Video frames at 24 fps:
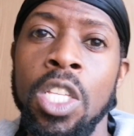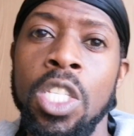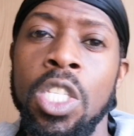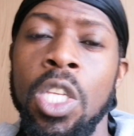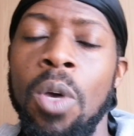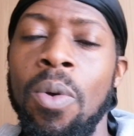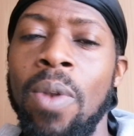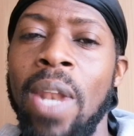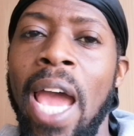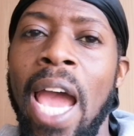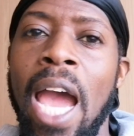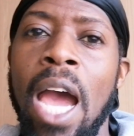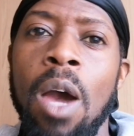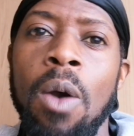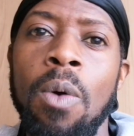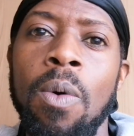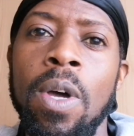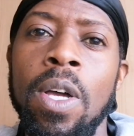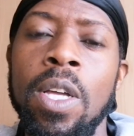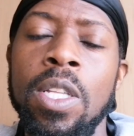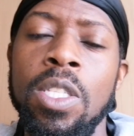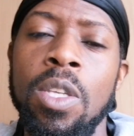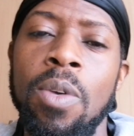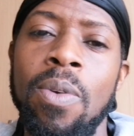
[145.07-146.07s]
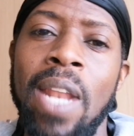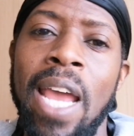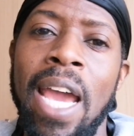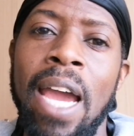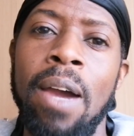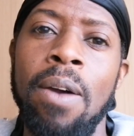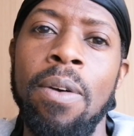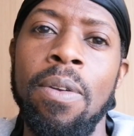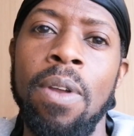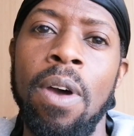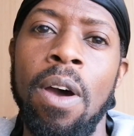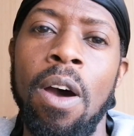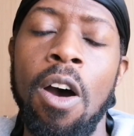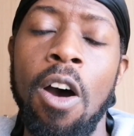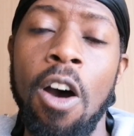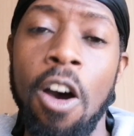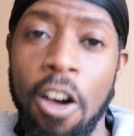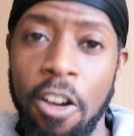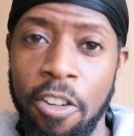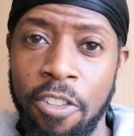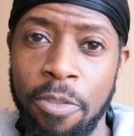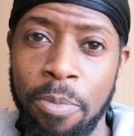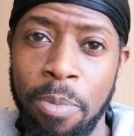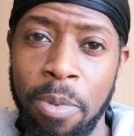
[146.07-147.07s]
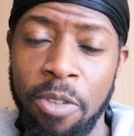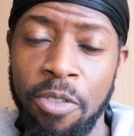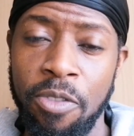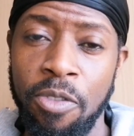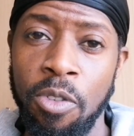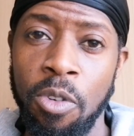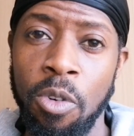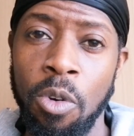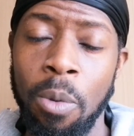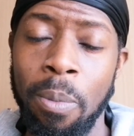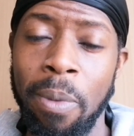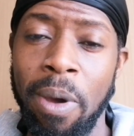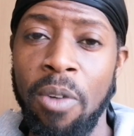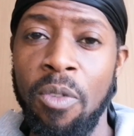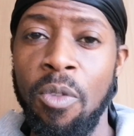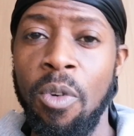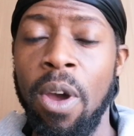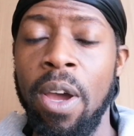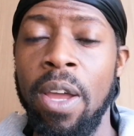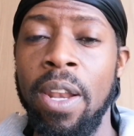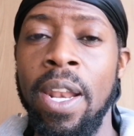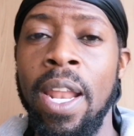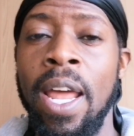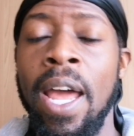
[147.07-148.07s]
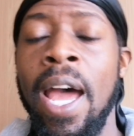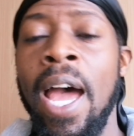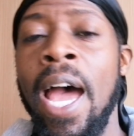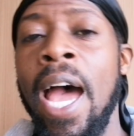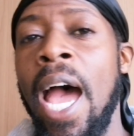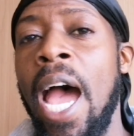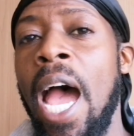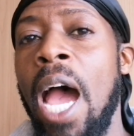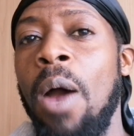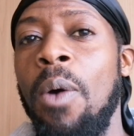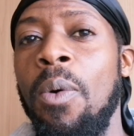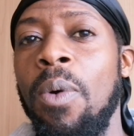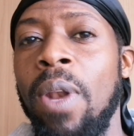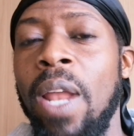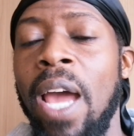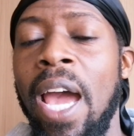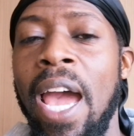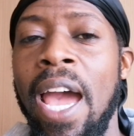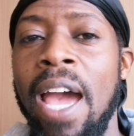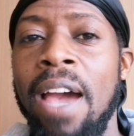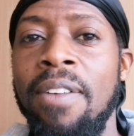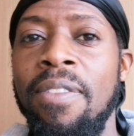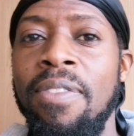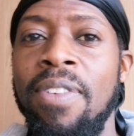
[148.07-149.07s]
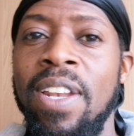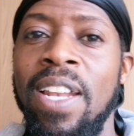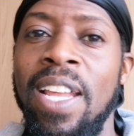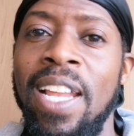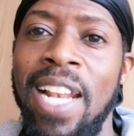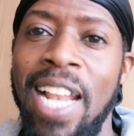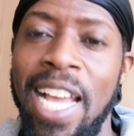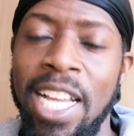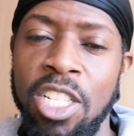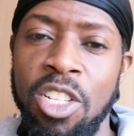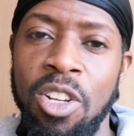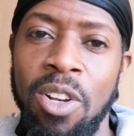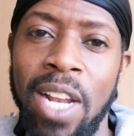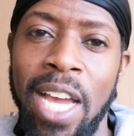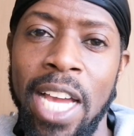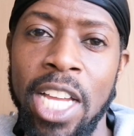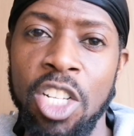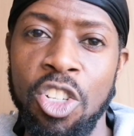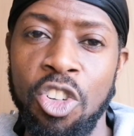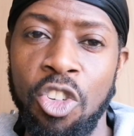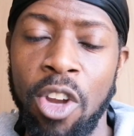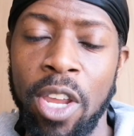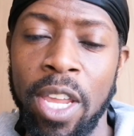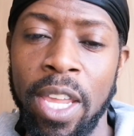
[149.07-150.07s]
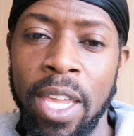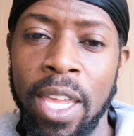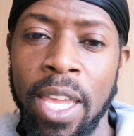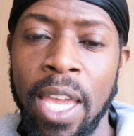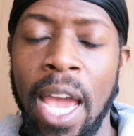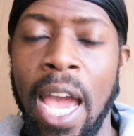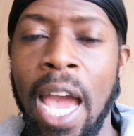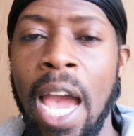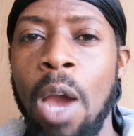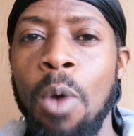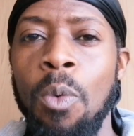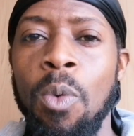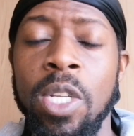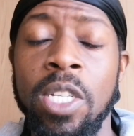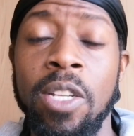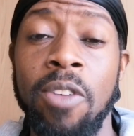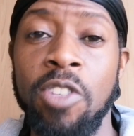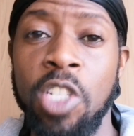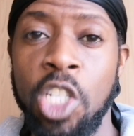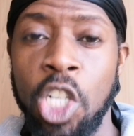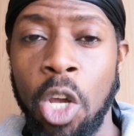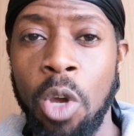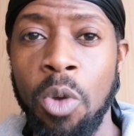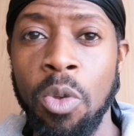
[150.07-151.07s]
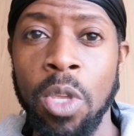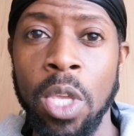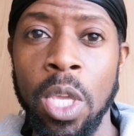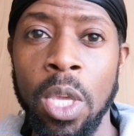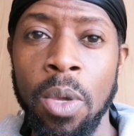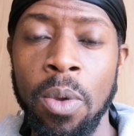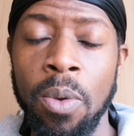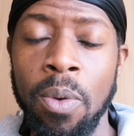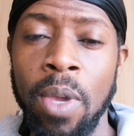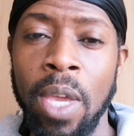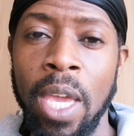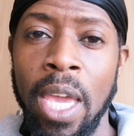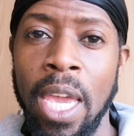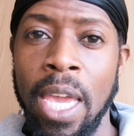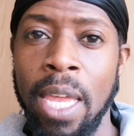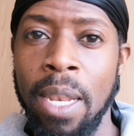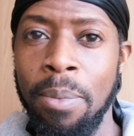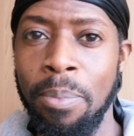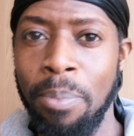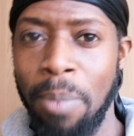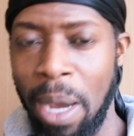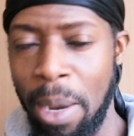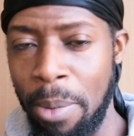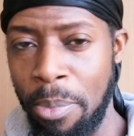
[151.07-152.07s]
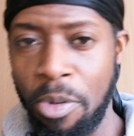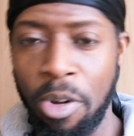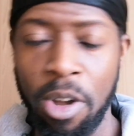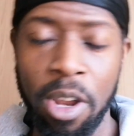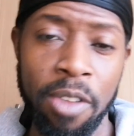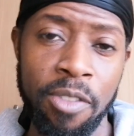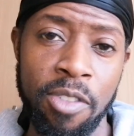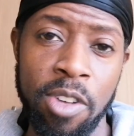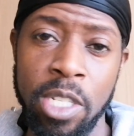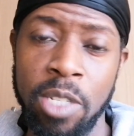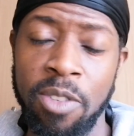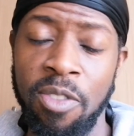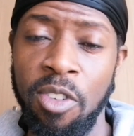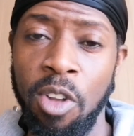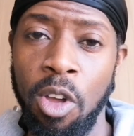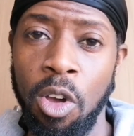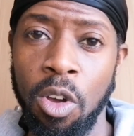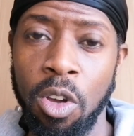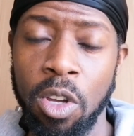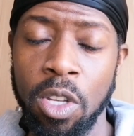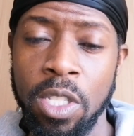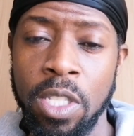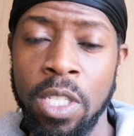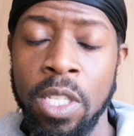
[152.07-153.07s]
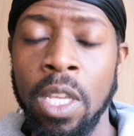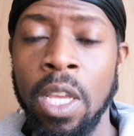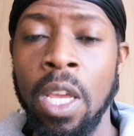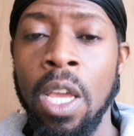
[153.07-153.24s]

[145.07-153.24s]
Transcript: So an hour to an hour and a half before my run, I would have an electrolyte drink, which I've shown you in my previous vlogs,